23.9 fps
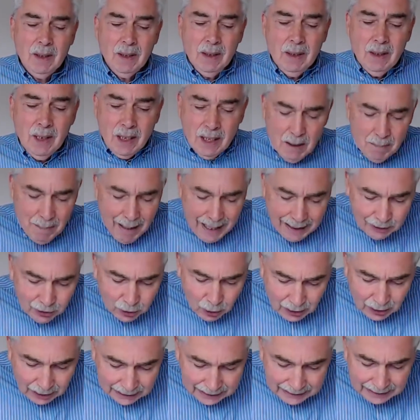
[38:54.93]
And the man's
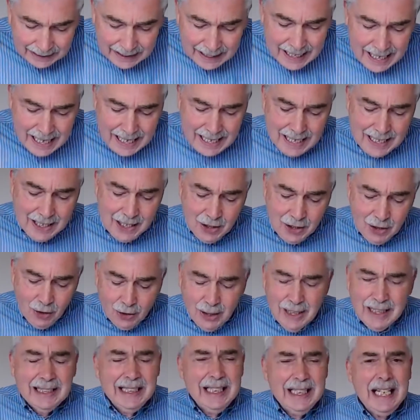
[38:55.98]
on his knees. He's on
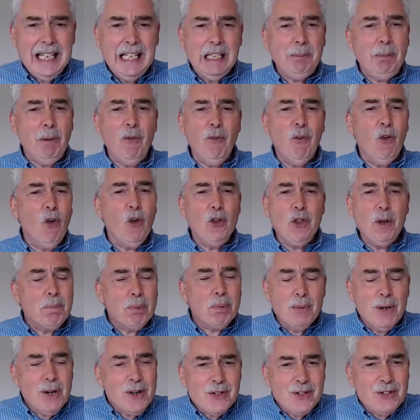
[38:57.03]
his knees before the
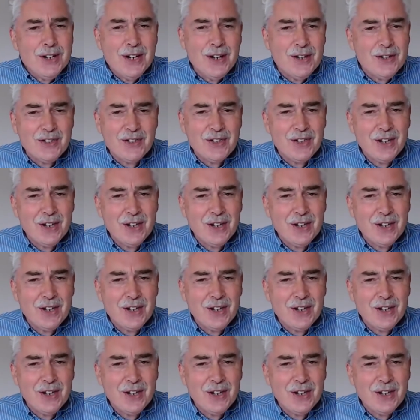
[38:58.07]
prisoners.